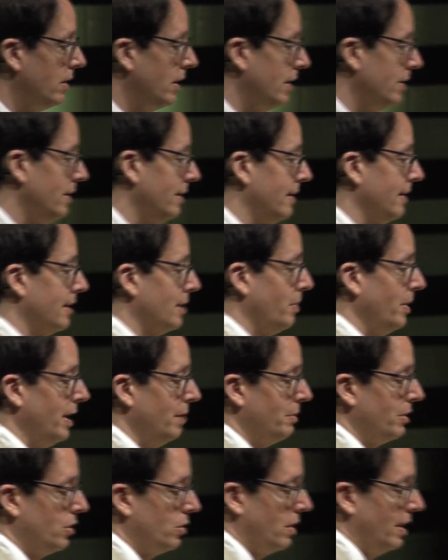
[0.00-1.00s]
Not just explain
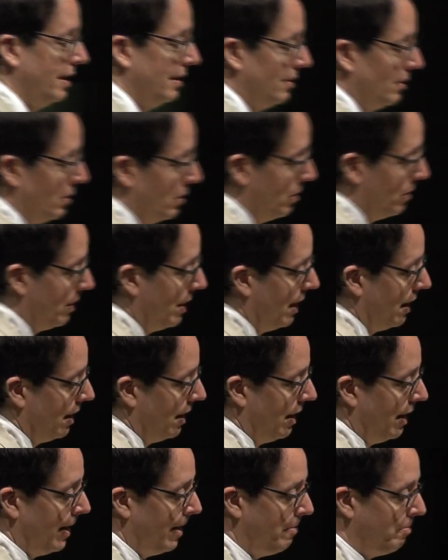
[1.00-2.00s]
it, but try to
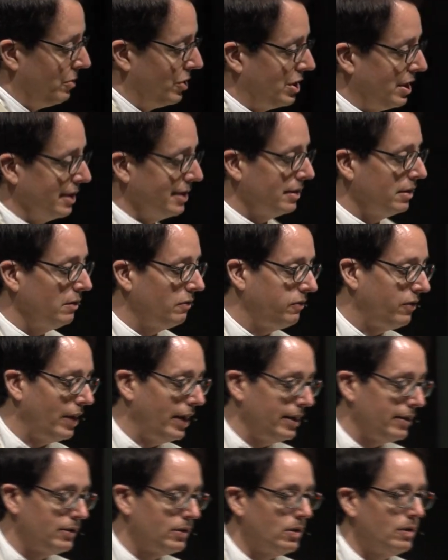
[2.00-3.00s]
um,
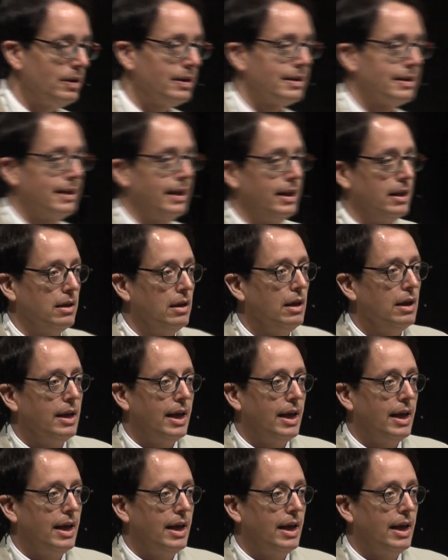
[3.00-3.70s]
justify it to a certain extent,